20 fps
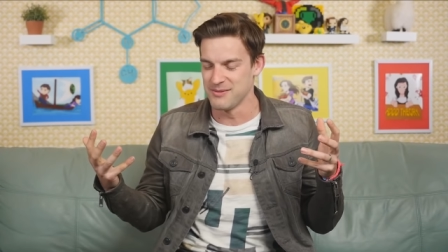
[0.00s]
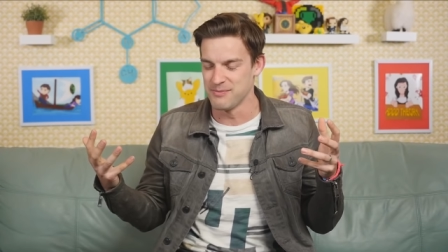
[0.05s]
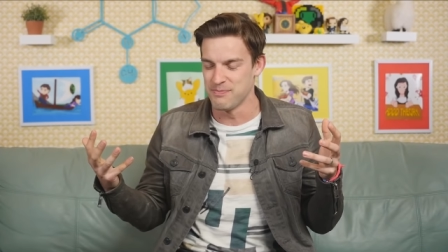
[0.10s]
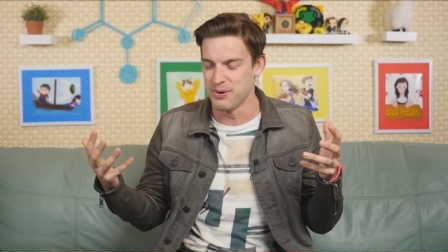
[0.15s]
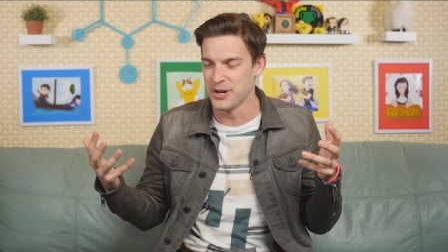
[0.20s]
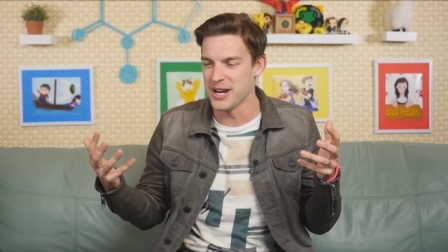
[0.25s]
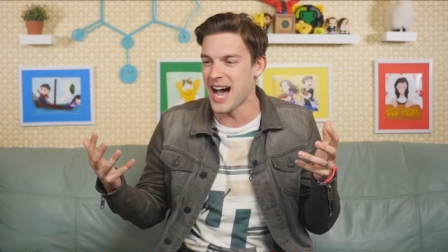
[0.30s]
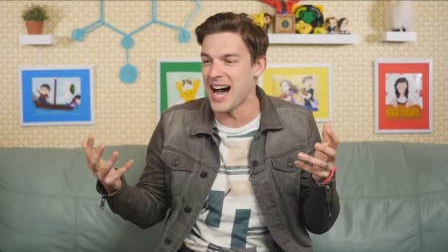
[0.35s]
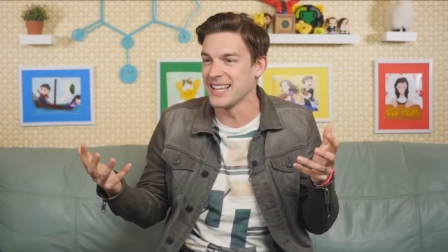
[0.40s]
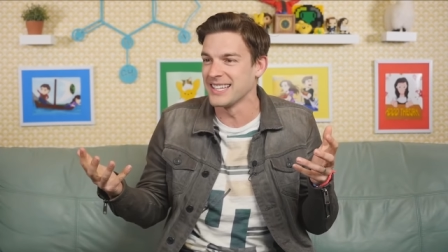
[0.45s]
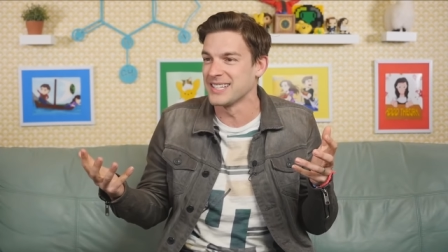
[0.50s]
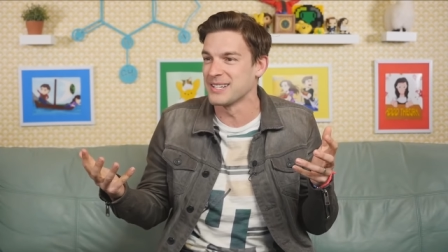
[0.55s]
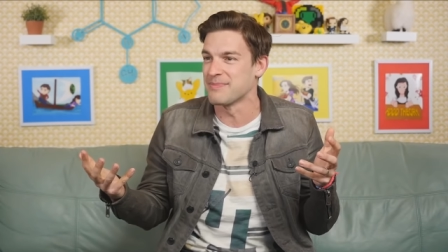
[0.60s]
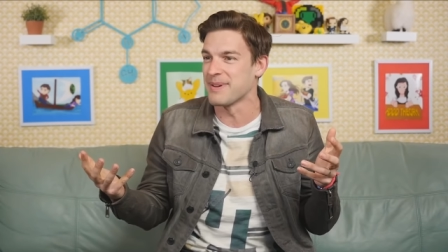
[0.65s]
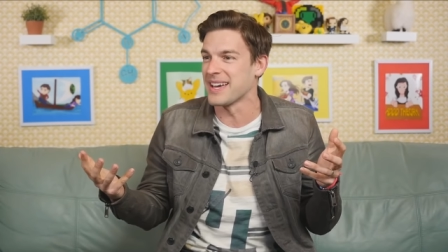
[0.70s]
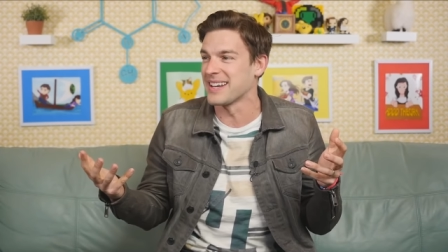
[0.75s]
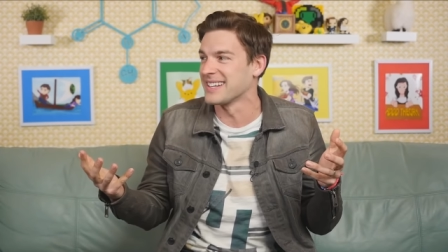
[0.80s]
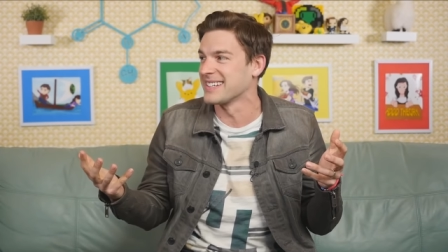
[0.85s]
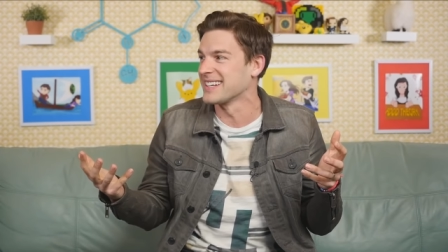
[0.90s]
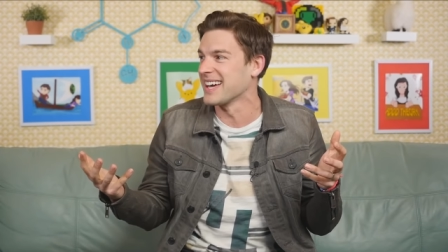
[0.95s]
put Holly to
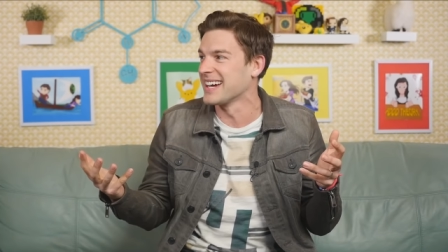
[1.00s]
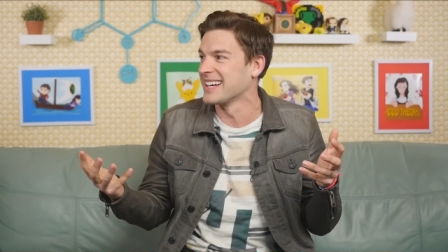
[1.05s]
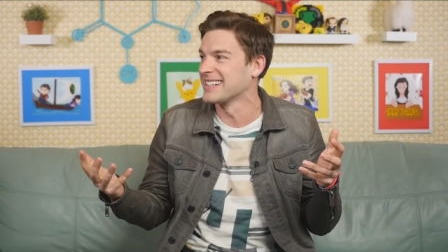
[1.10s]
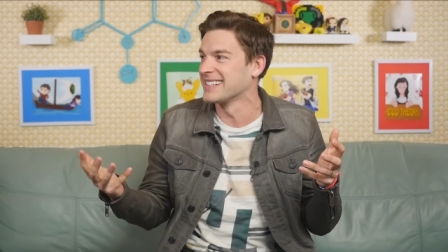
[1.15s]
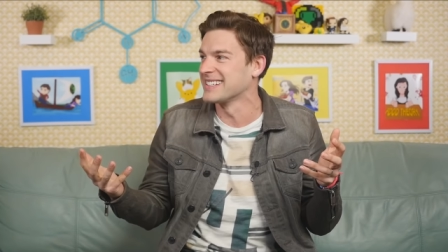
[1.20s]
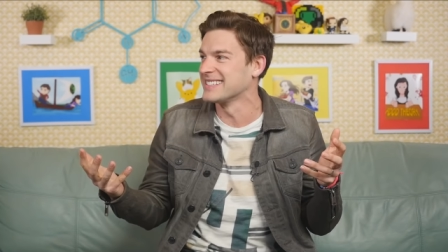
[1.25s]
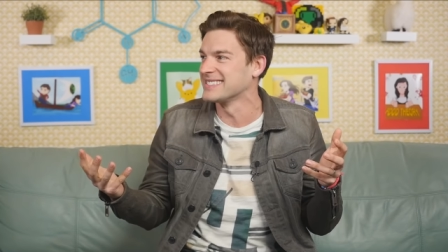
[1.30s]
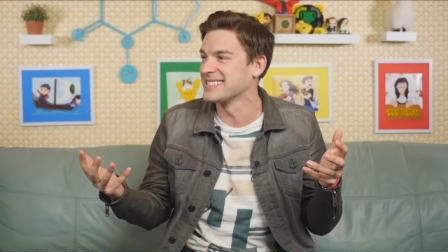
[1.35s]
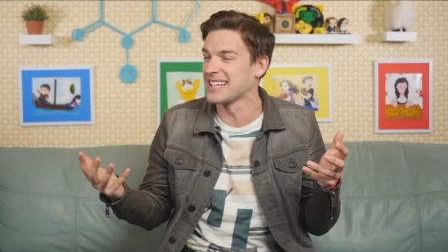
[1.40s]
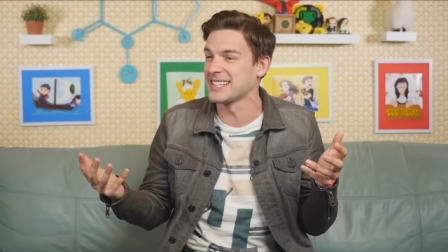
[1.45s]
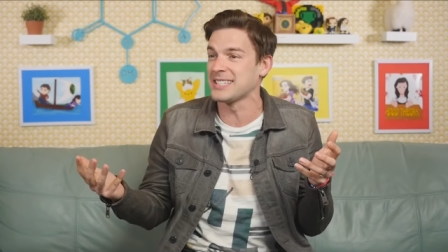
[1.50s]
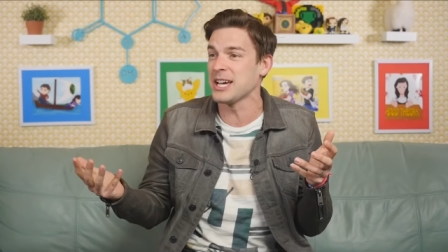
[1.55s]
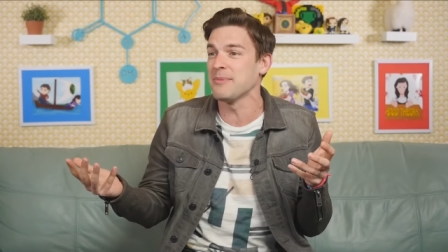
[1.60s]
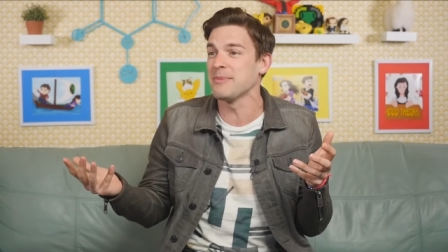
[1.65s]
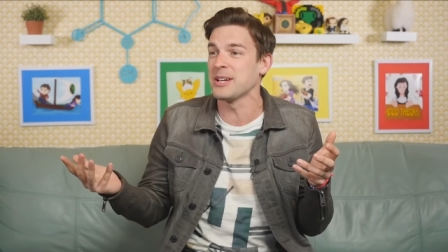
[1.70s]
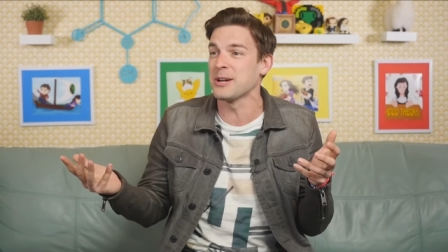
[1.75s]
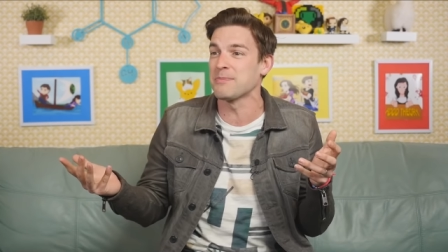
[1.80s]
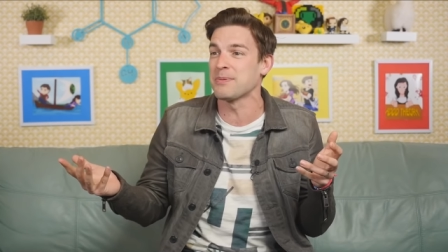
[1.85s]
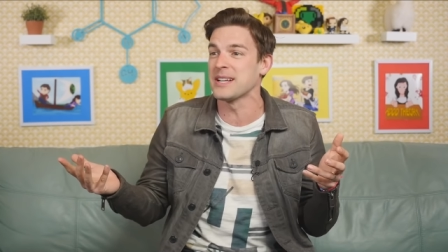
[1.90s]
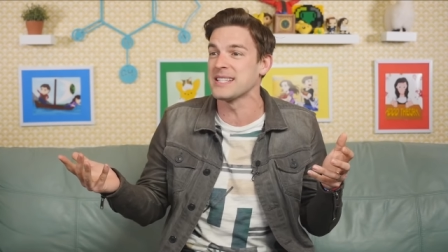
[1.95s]
bed at night, and he's like, "Tell
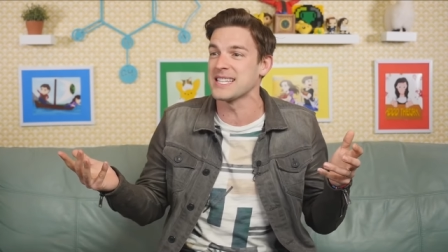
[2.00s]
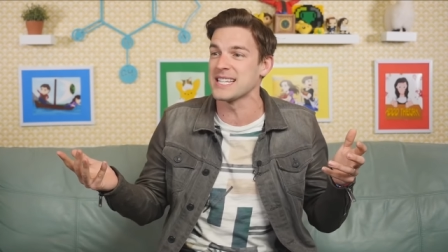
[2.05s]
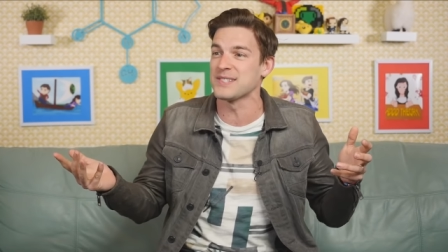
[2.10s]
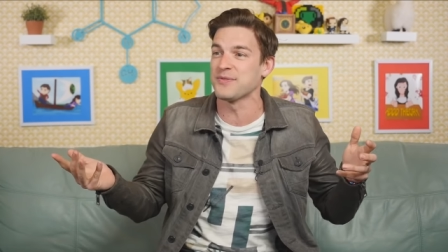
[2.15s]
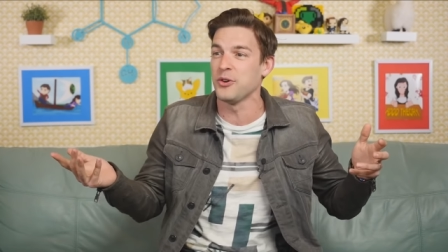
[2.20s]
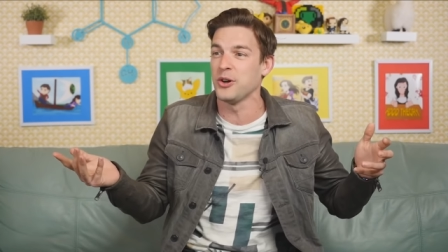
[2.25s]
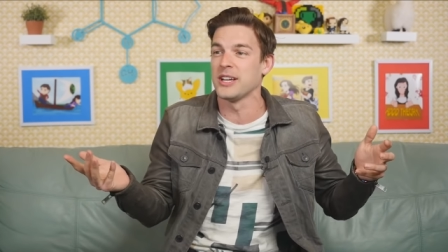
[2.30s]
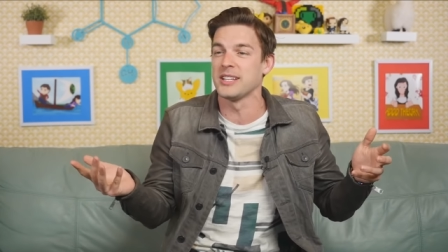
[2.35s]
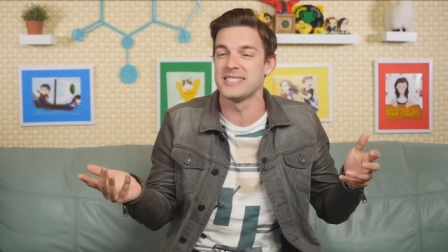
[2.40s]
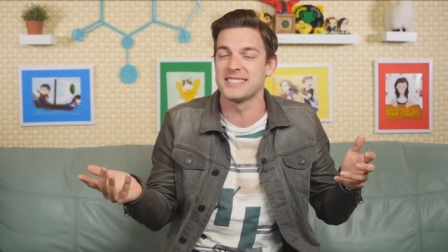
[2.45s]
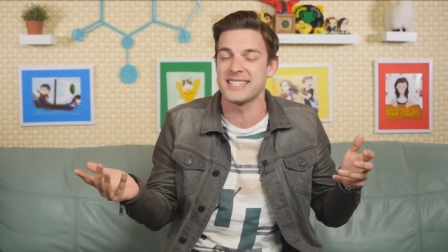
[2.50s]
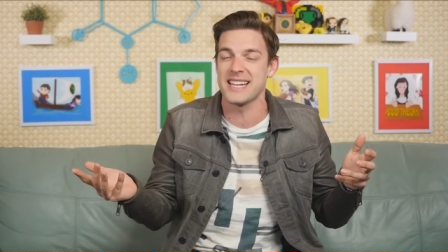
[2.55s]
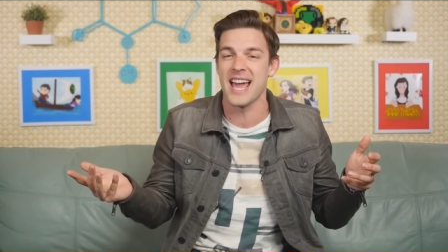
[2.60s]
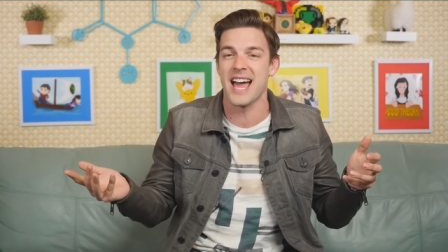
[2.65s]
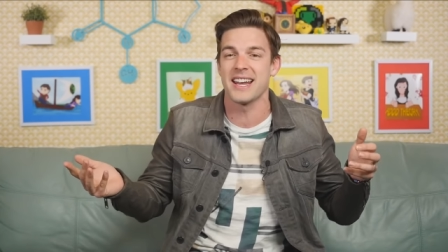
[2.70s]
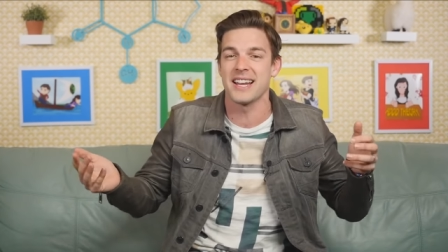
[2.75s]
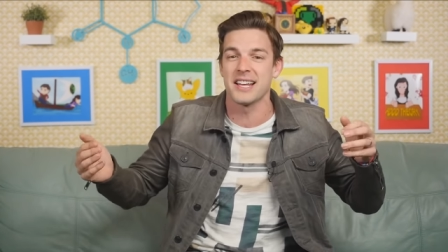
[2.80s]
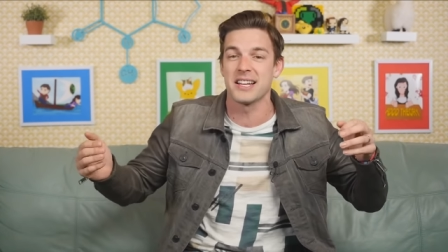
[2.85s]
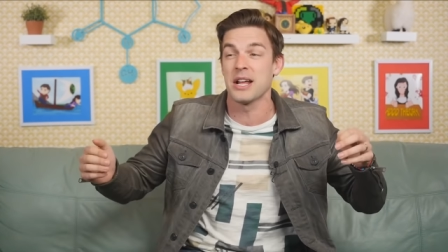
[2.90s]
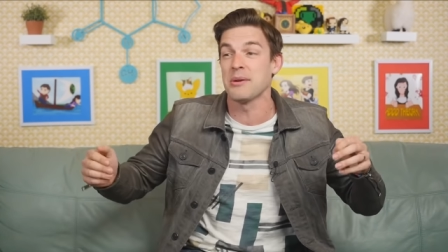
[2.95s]
me your princess voice,
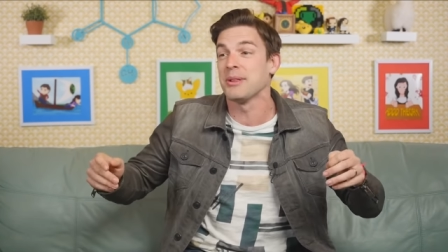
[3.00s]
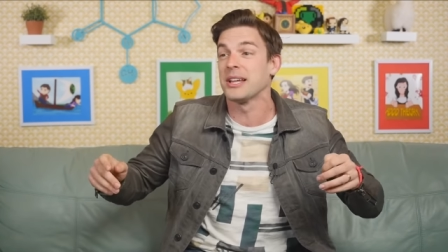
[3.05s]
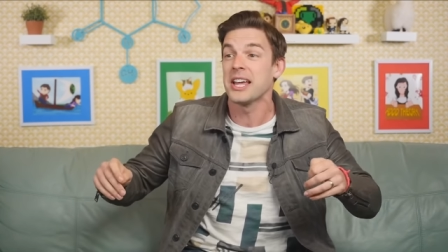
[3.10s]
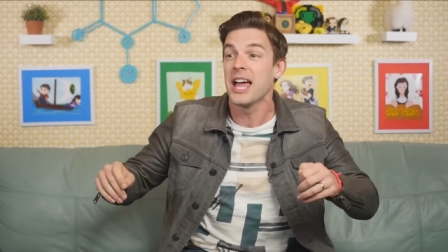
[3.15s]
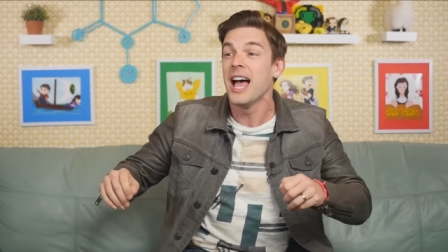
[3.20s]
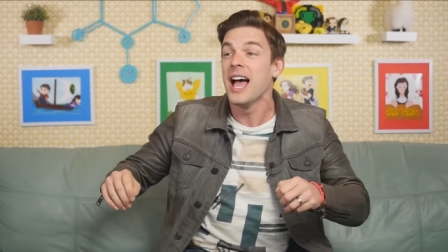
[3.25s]
Daddy," and I'm like,